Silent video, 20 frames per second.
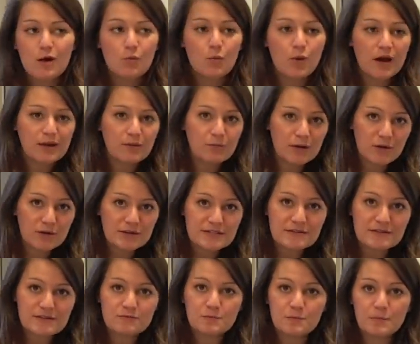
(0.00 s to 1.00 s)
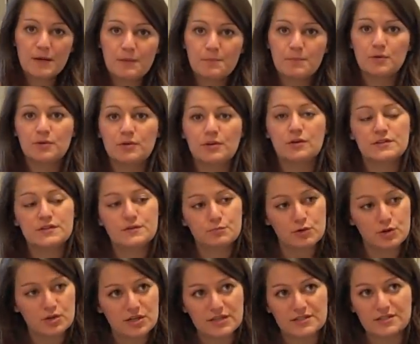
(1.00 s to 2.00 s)
working with lots of different people, lots of
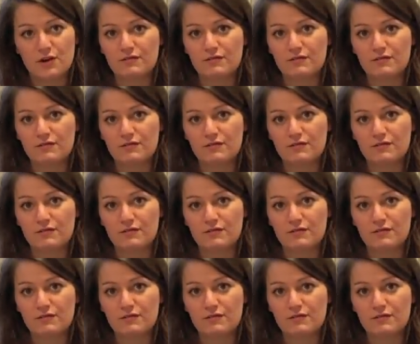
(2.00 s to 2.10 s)
projects